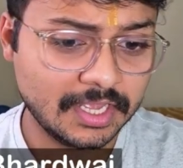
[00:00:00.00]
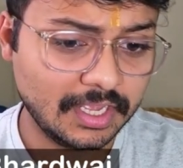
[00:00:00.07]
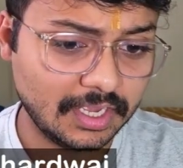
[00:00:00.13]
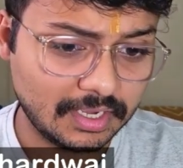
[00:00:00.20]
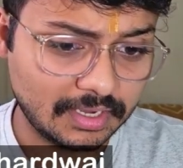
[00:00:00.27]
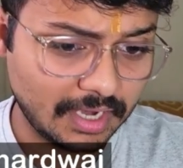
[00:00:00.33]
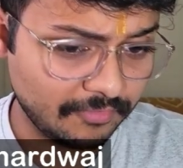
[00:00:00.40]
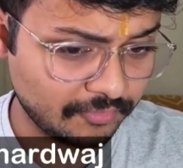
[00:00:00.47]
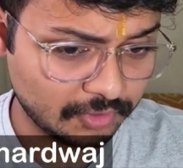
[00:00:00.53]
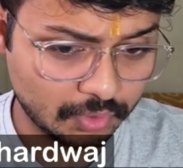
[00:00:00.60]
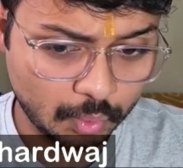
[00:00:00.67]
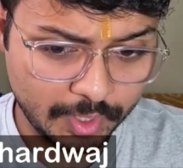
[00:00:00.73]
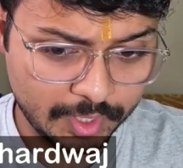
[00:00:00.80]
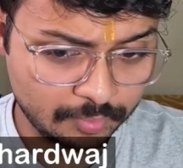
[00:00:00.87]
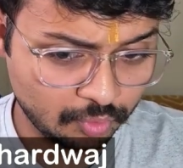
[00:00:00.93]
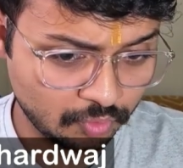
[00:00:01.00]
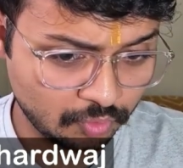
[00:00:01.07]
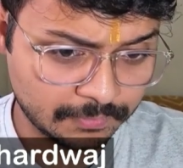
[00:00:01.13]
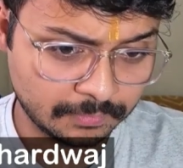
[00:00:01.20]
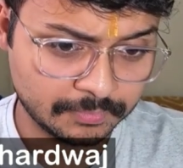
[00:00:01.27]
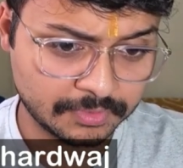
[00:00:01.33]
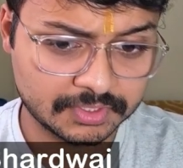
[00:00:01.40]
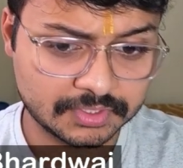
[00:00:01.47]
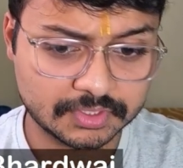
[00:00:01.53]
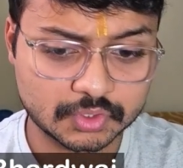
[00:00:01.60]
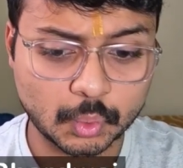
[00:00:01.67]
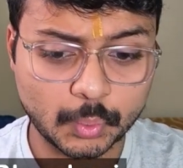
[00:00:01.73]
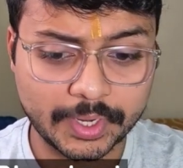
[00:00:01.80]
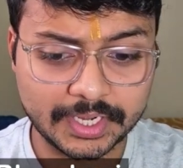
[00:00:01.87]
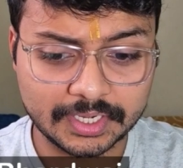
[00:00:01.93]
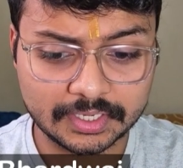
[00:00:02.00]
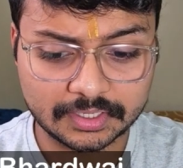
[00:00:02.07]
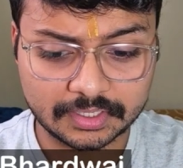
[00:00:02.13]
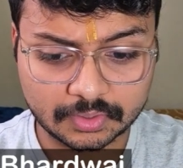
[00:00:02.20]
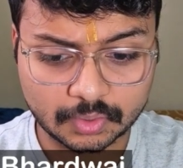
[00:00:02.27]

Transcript: after the queen moves from this square,